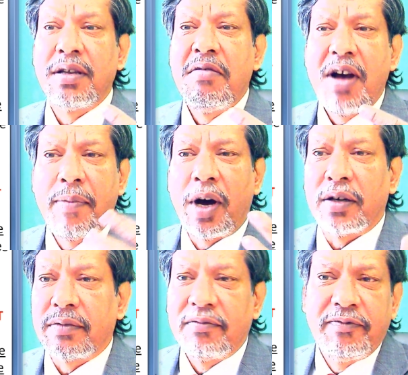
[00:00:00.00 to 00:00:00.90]
is
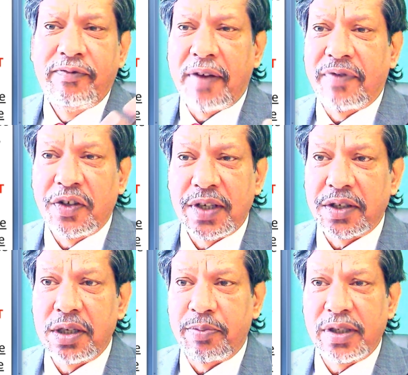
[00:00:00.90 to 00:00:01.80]
about
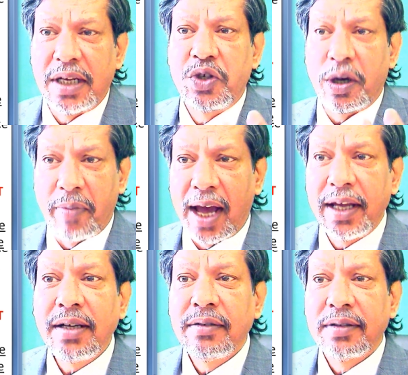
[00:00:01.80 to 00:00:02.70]
50-60%
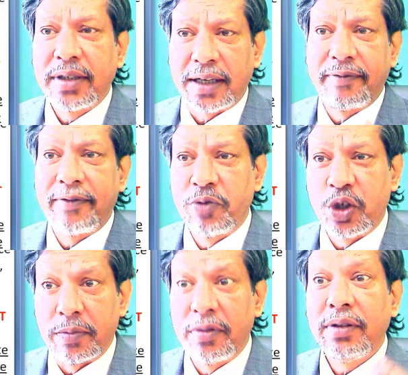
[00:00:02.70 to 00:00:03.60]
Germanic, taken
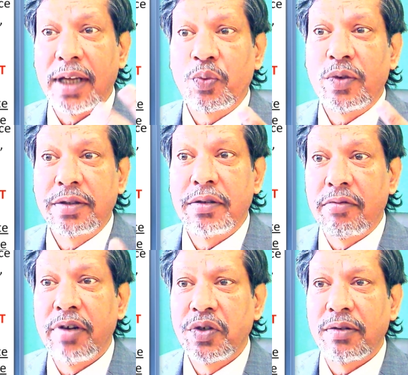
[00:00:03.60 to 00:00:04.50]
from German. That
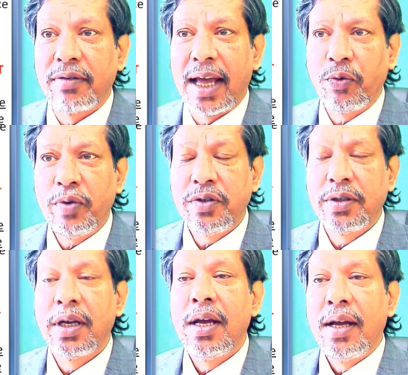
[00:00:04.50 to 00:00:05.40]
was the original
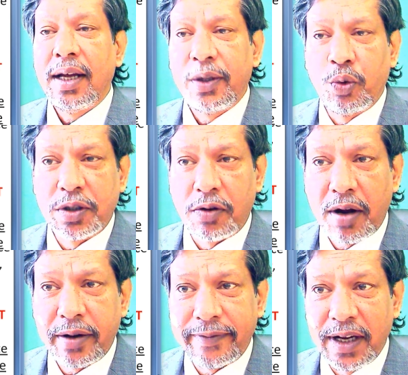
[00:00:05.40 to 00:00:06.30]
language. And there
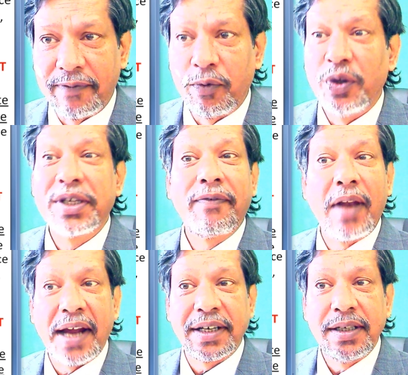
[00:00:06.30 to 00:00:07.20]
was a lot of
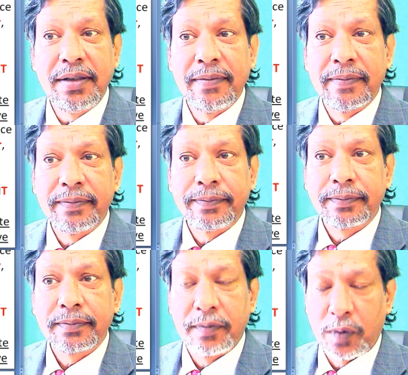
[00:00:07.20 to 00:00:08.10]
influence of Latin
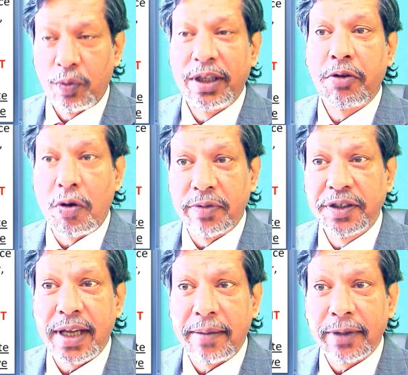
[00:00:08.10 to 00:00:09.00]
when the
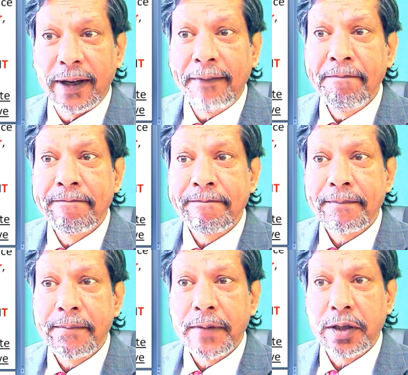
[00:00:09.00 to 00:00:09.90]
Romans came there
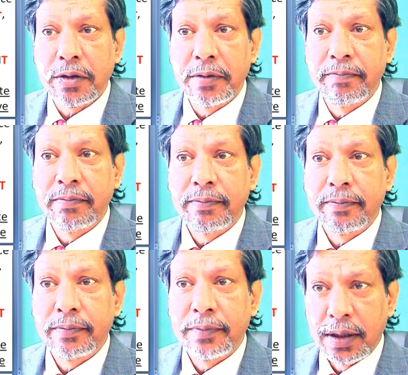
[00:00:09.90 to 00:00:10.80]
to
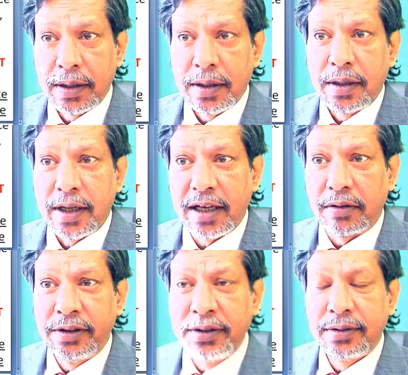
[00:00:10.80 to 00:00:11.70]

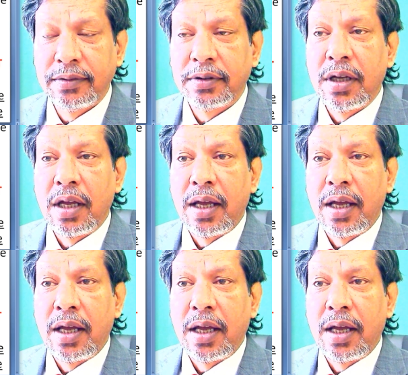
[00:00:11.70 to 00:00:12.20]
England.